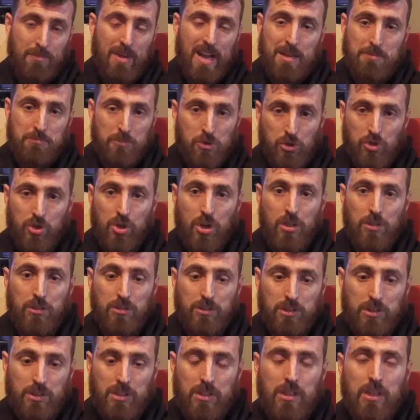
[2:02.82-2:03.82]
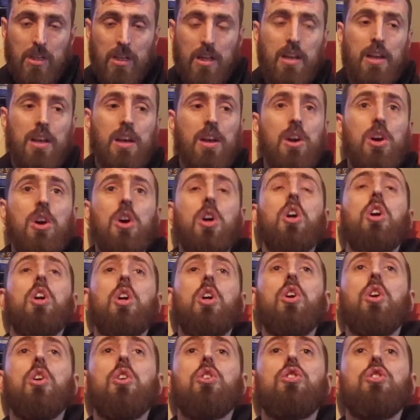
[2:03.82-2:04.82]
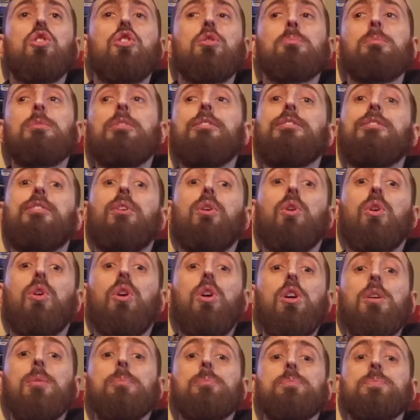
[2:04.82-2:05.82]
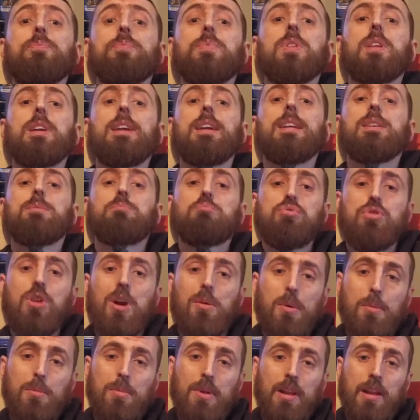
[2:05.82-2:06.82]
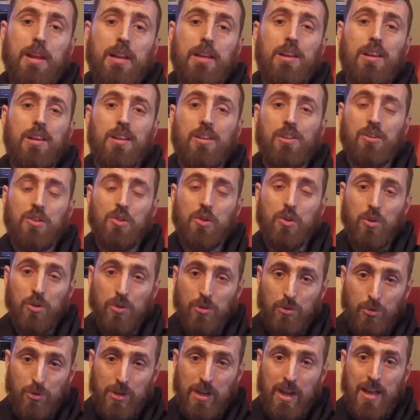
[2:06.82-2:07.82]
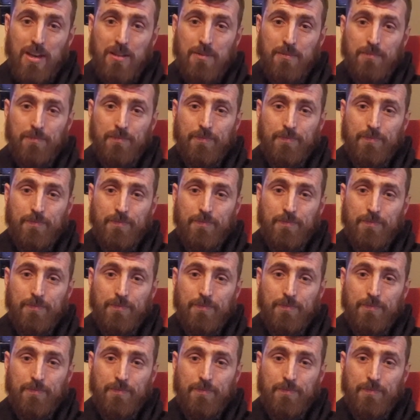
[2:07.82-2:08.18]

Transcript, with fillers: make much odds. Number four is probably an oil can.